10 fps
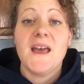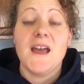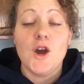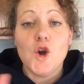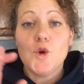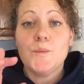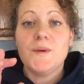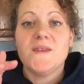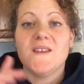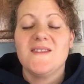I hope
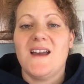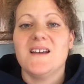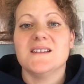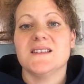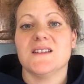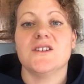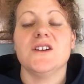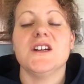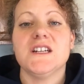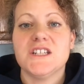that that has
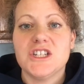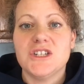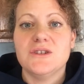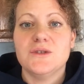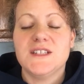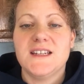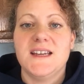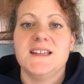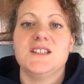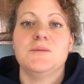encouraged you
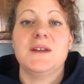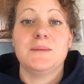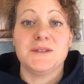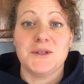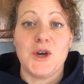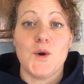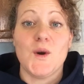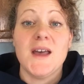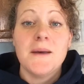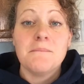today to be able to
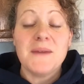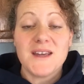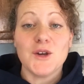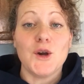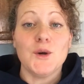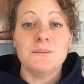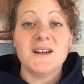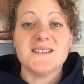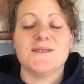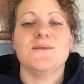go make your own
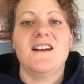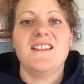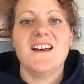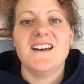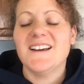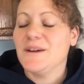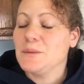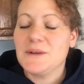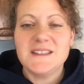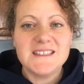mozzarella. It
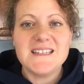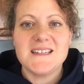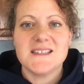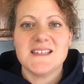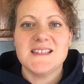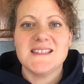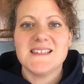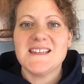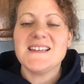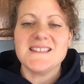really is
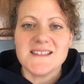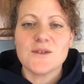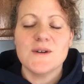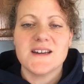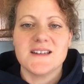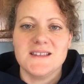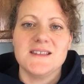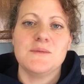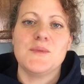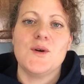easy, it's quick, it's
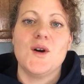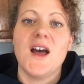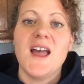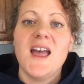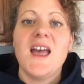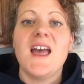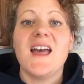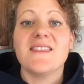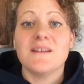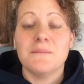simple,
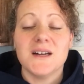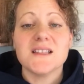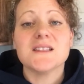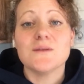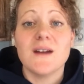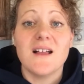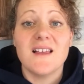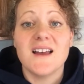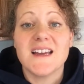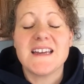and the
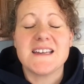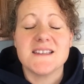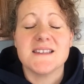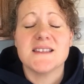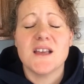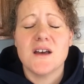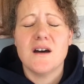mozzarella is